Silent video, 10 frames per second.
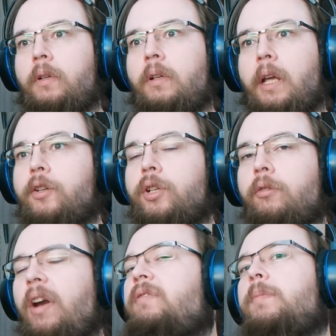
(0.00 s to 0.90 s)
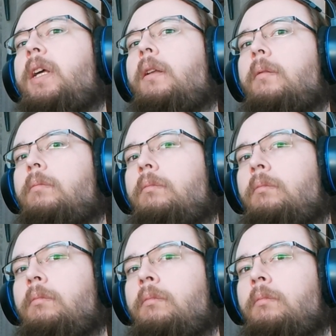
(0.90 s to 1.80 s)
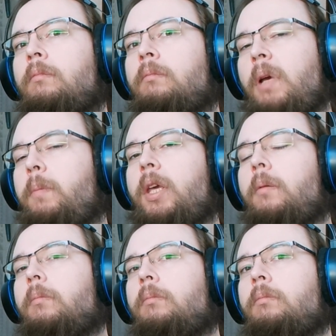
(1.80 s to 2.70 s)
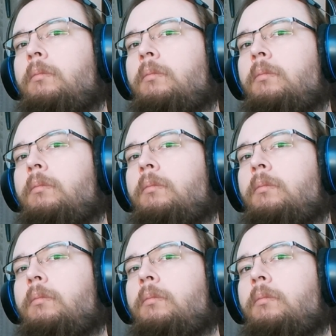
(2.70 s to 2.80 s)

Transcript: an ancient craftsman. Maybe.